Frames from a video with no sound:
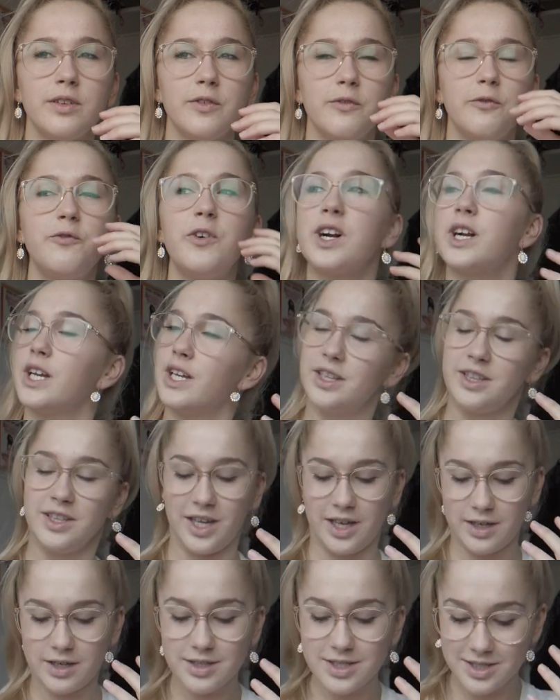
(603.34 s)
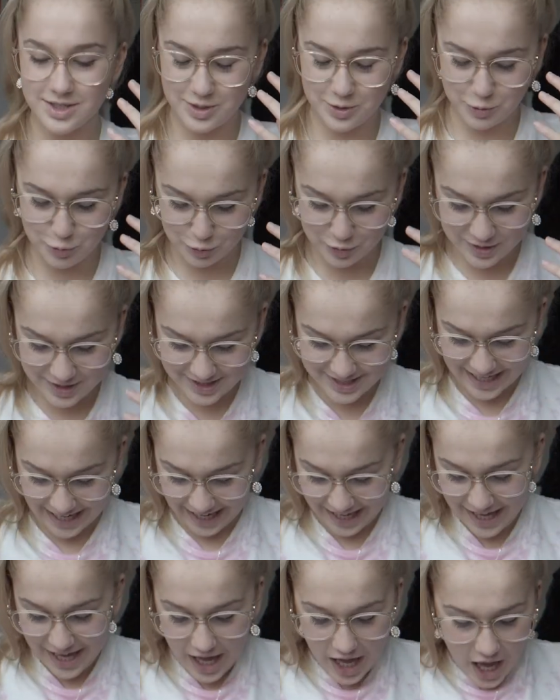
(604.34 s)
f***ing day is
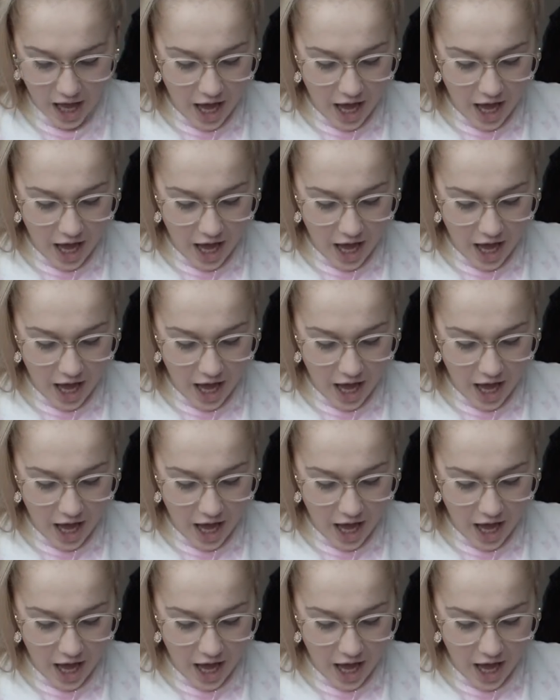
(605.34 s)
today.